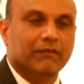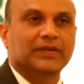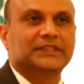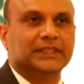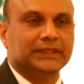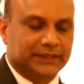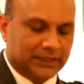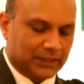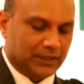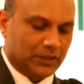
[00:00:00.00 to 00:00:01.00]
which in
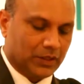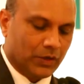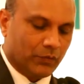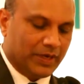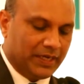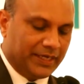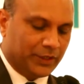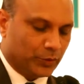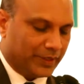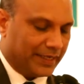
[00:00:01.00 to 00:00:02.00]
turn will
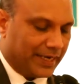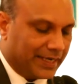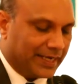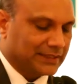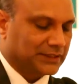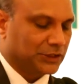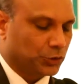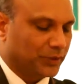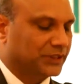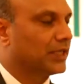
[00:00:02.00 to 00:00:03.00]
lead to an enhanced
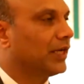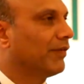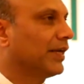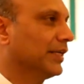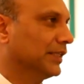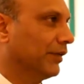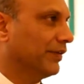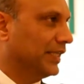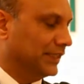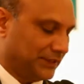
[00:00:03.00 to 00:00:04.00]
situational
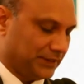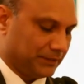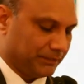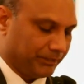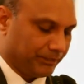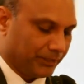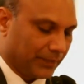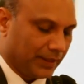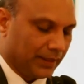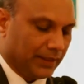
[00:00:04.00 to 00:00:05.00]
awareness.
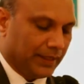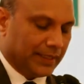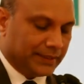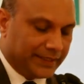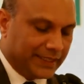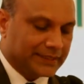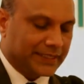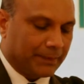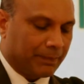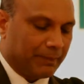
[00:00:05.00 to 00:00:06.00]
These
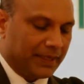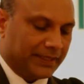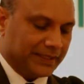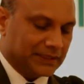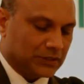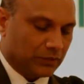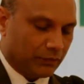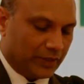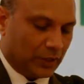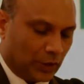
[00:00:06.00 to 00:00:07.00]
capabilities
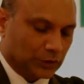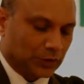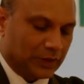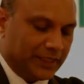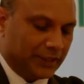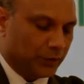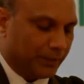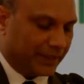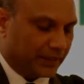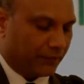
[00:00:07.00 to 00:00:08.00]
will also lead to
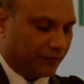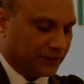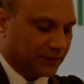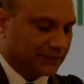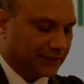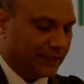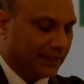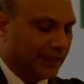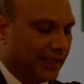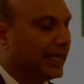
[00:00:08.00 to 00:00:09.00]
better
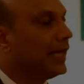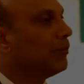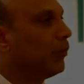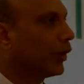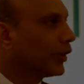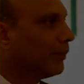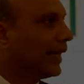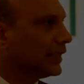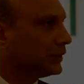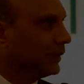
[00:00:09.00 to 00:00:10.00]
efficiency in border
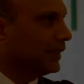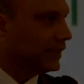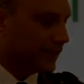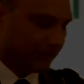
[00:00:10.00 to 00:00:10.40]
management